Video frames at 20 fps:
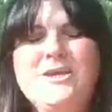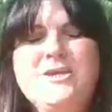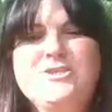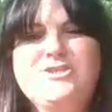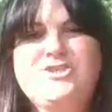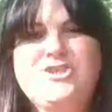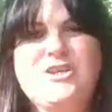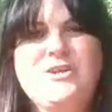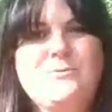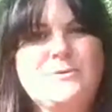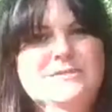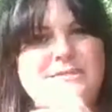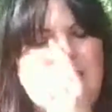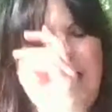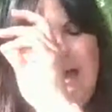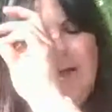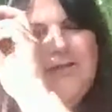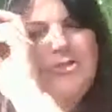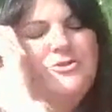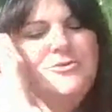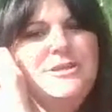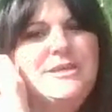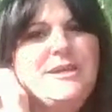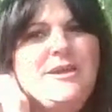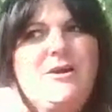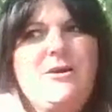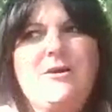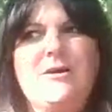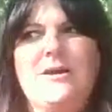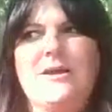She was actually
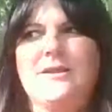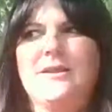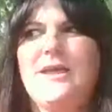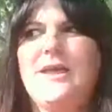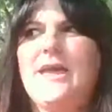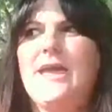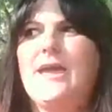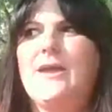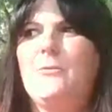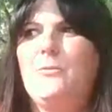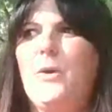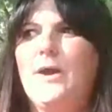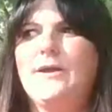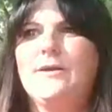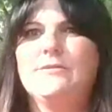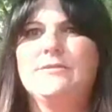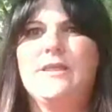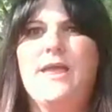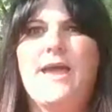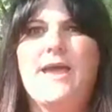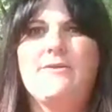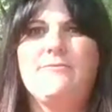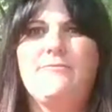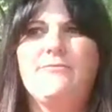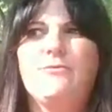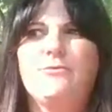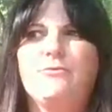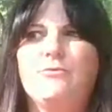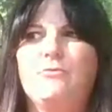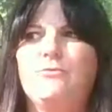on a
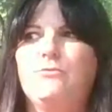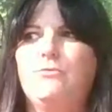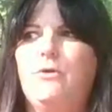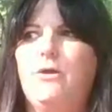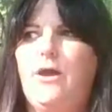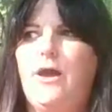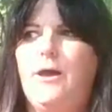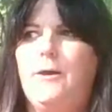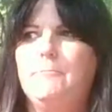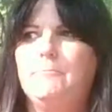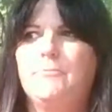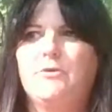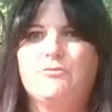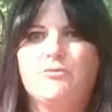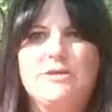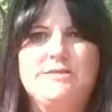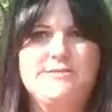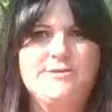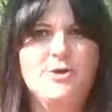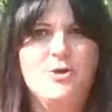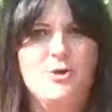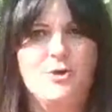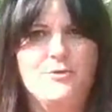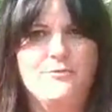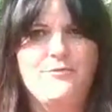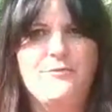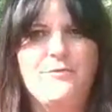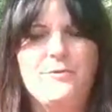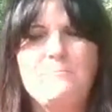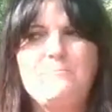wildlife
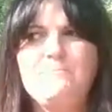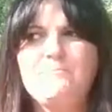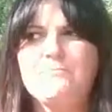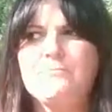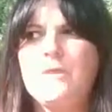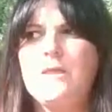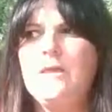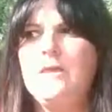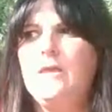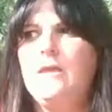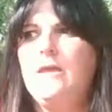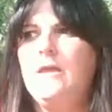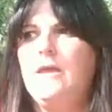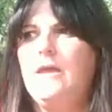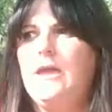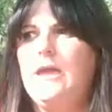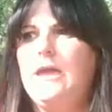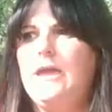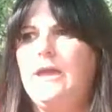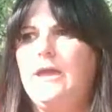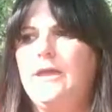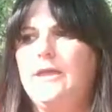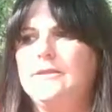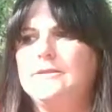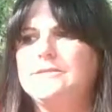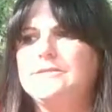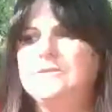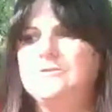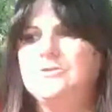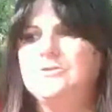reserve,
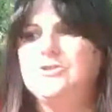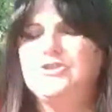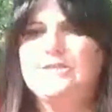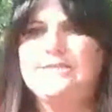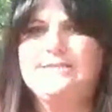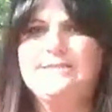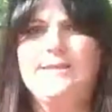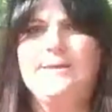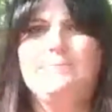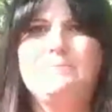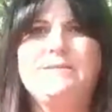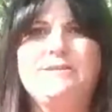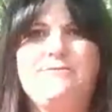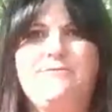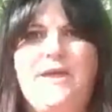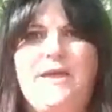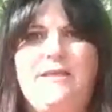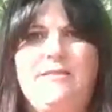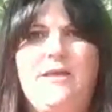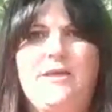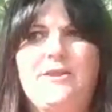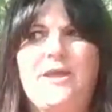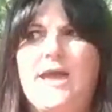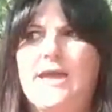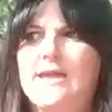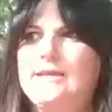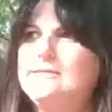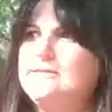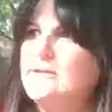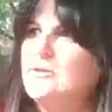and she slipped and fell on
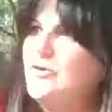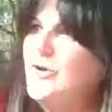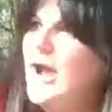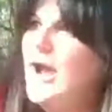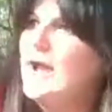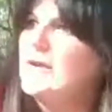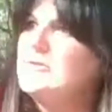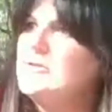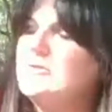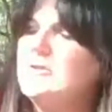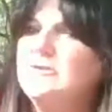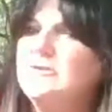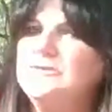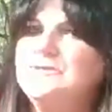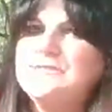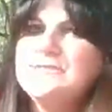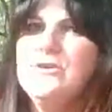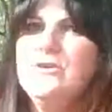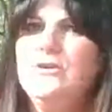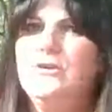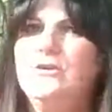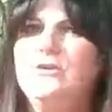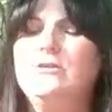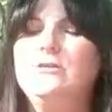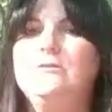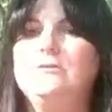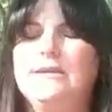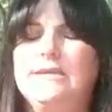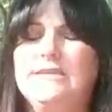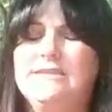ice and cracked her little
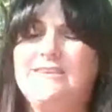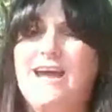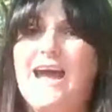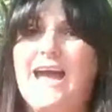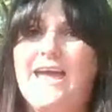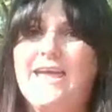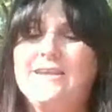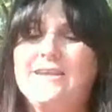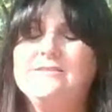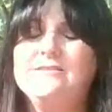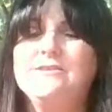skull and died.